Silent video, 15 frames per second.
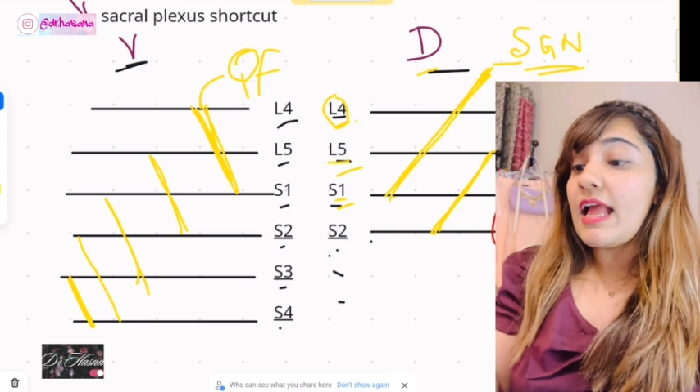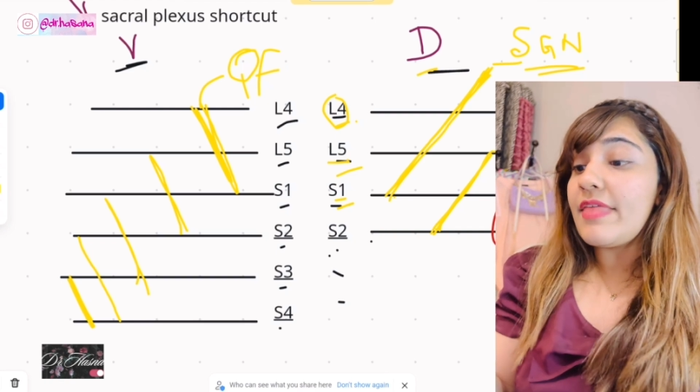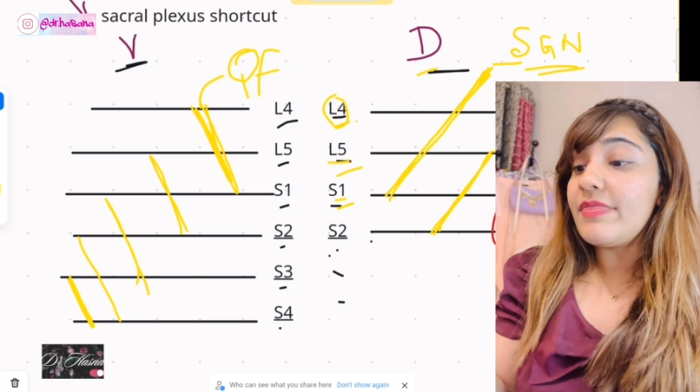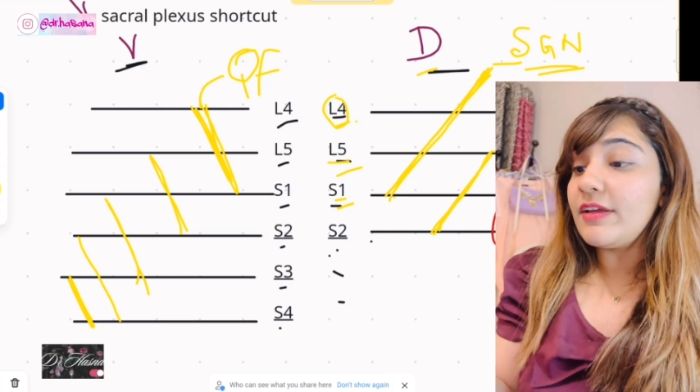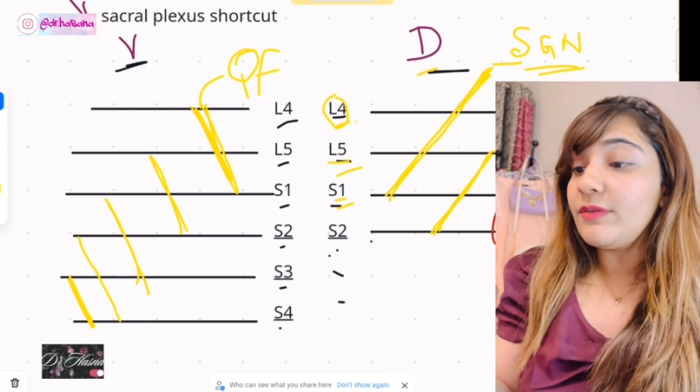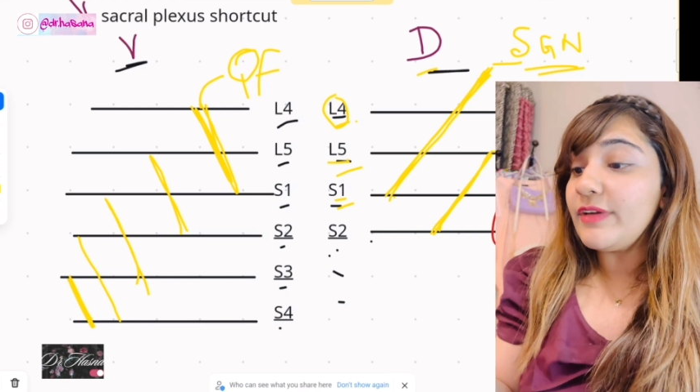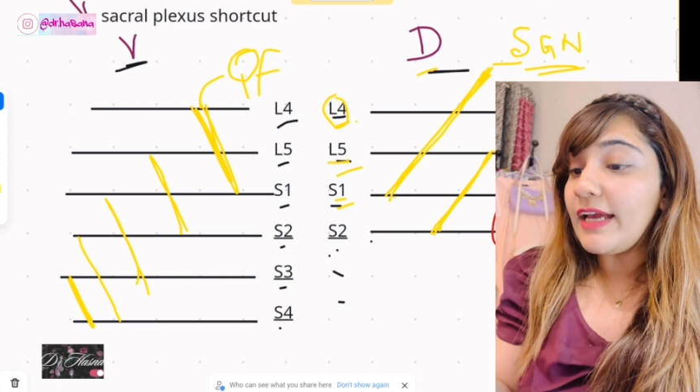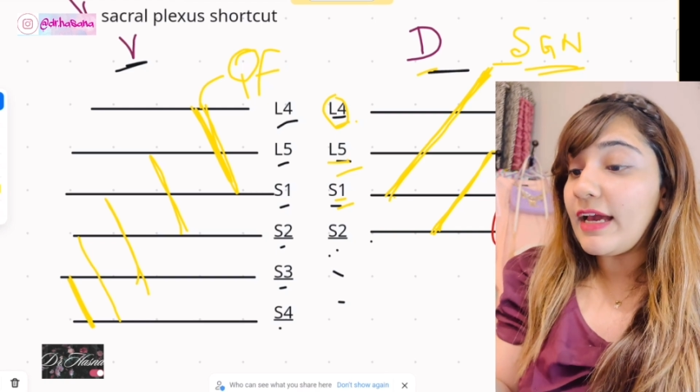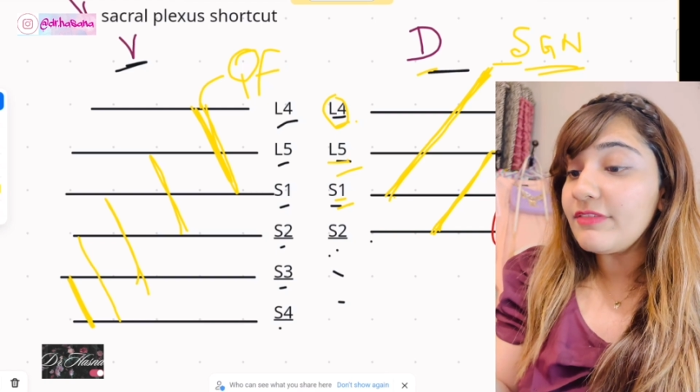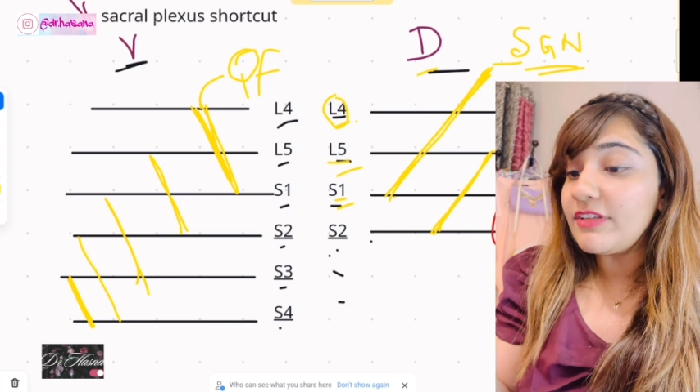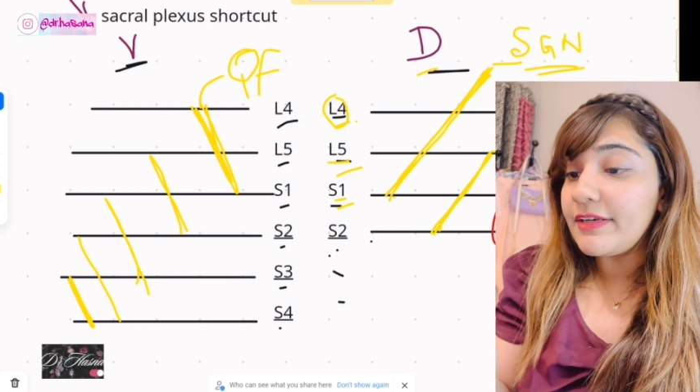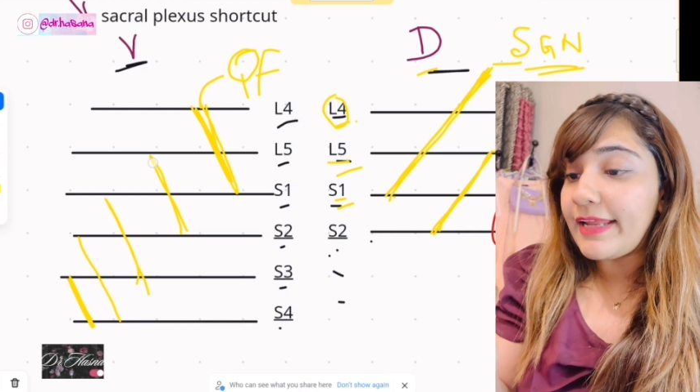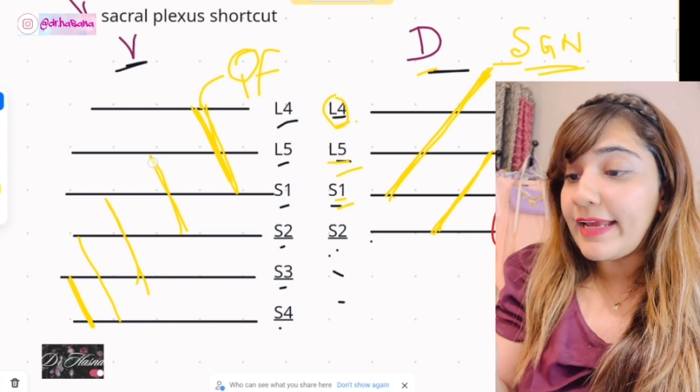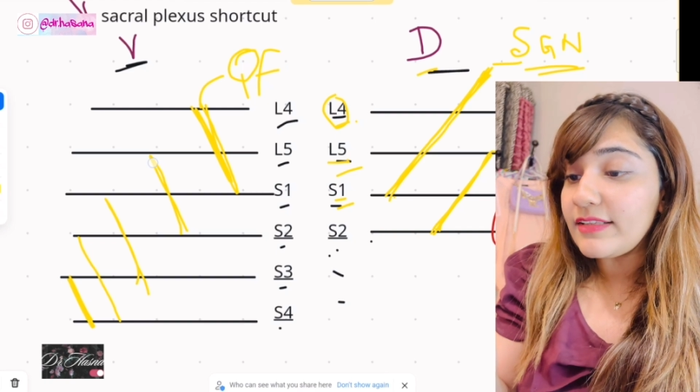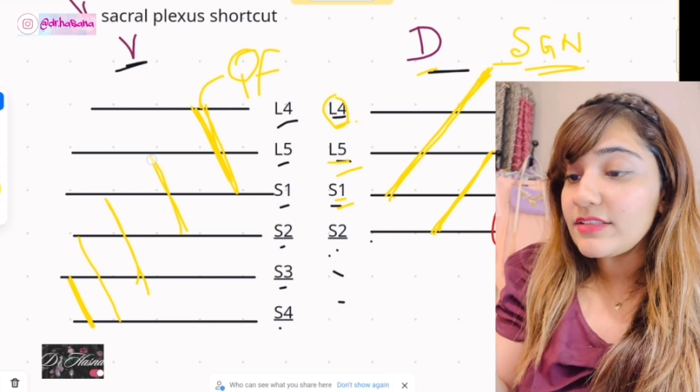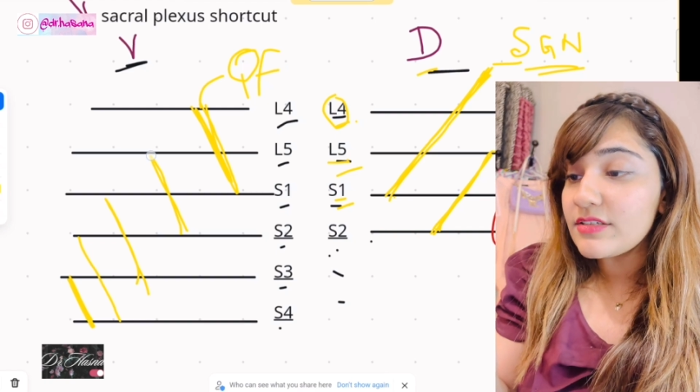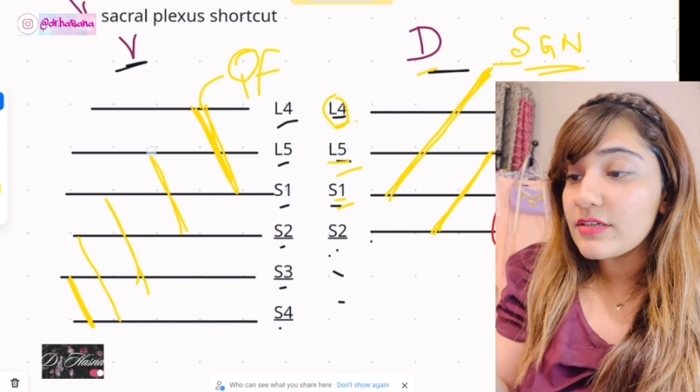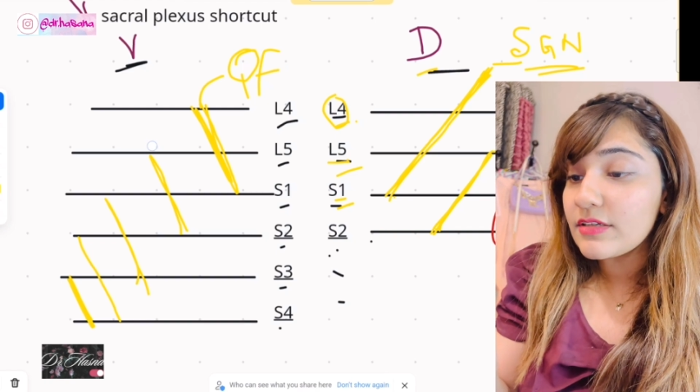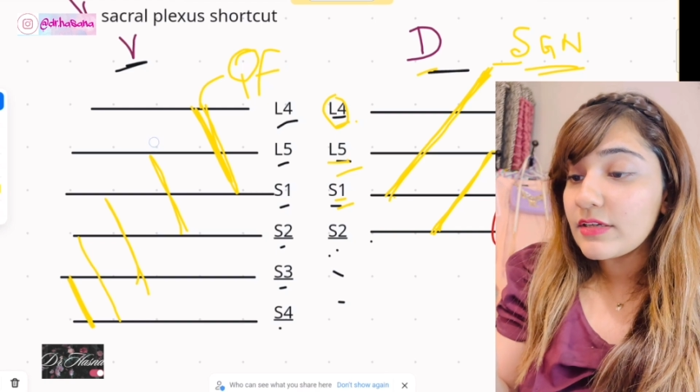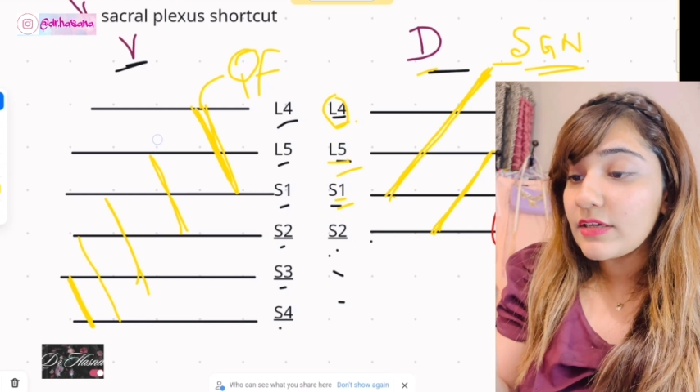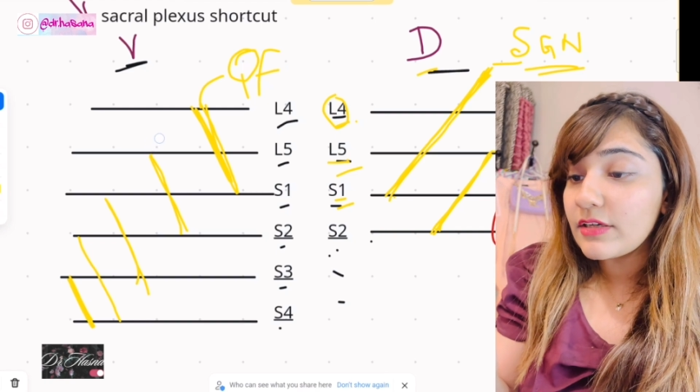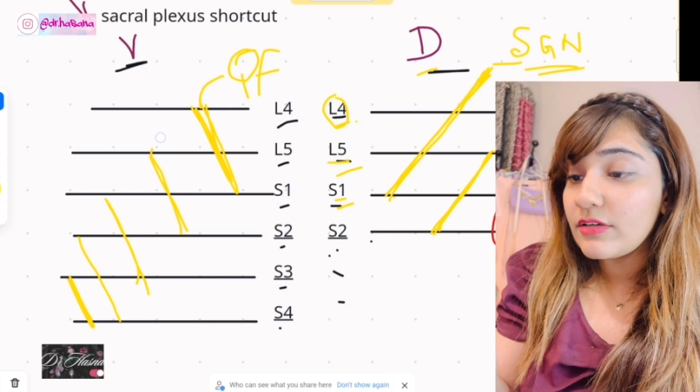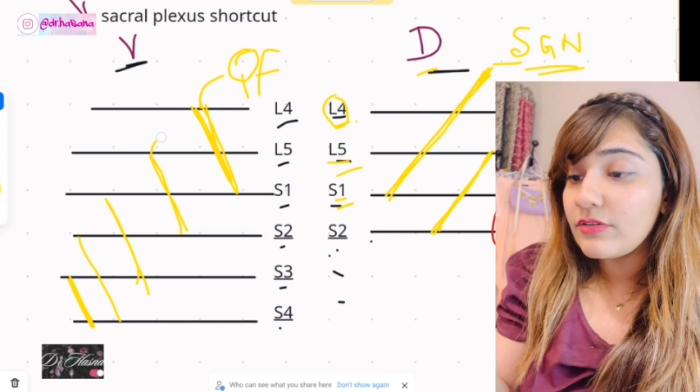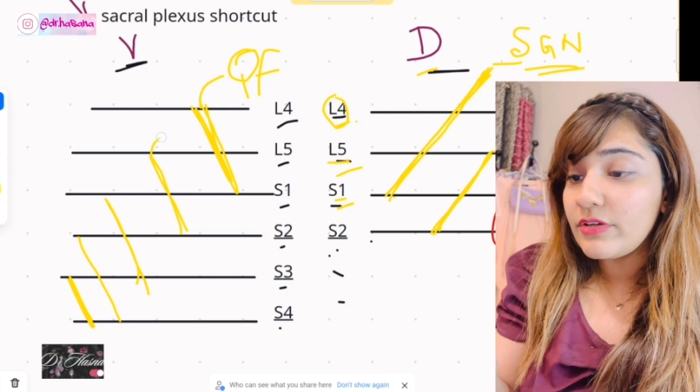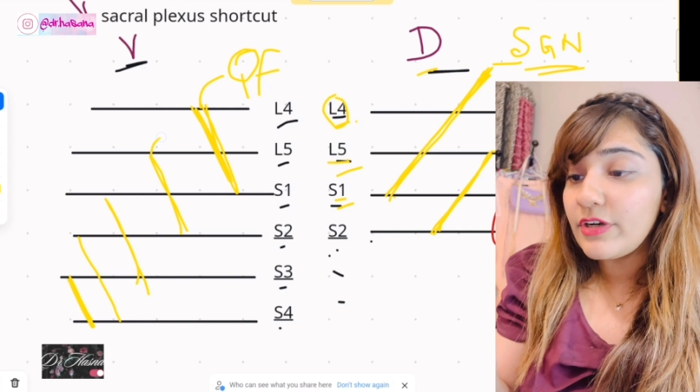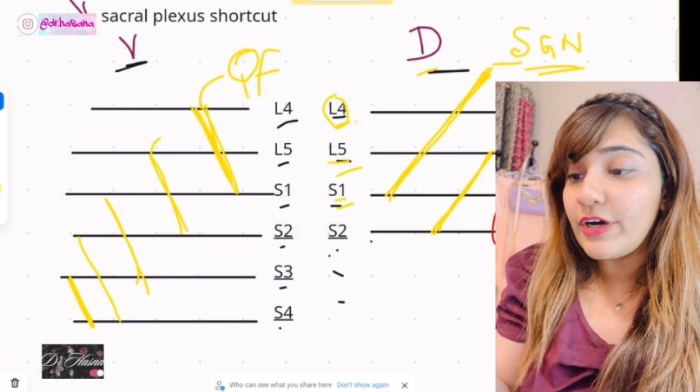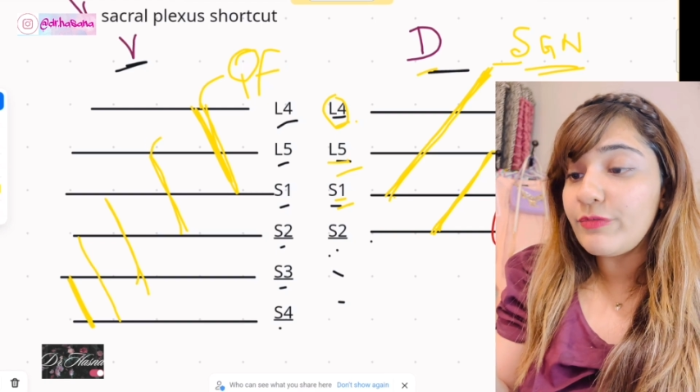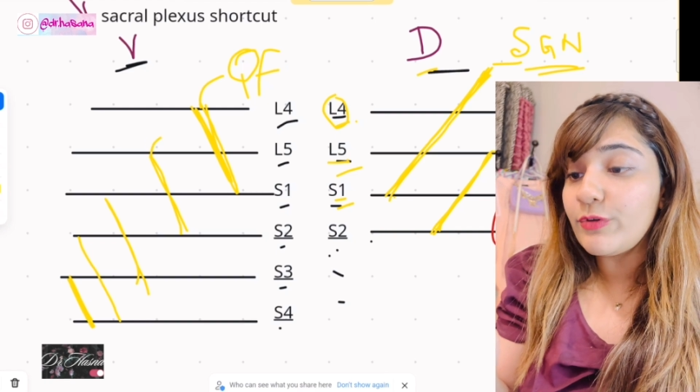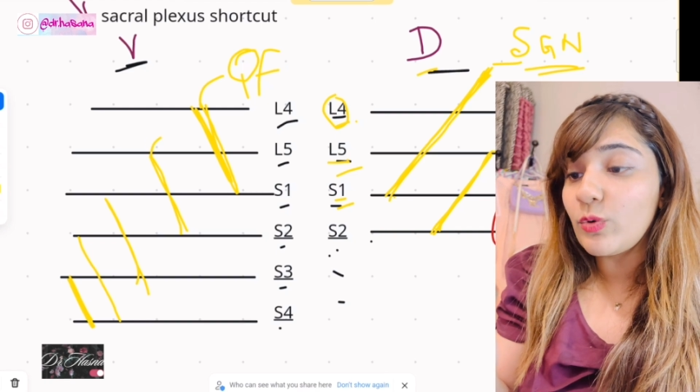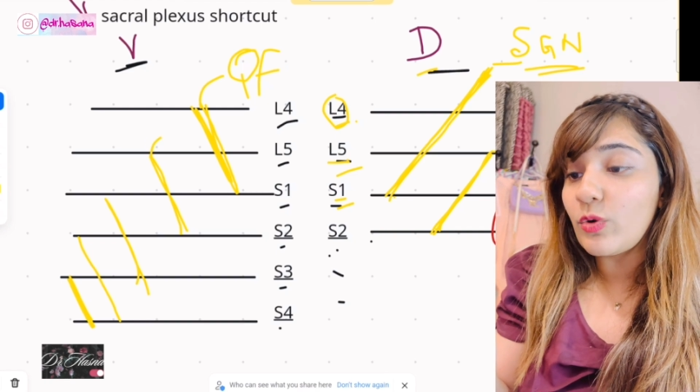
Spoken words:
And then we have the next nerve to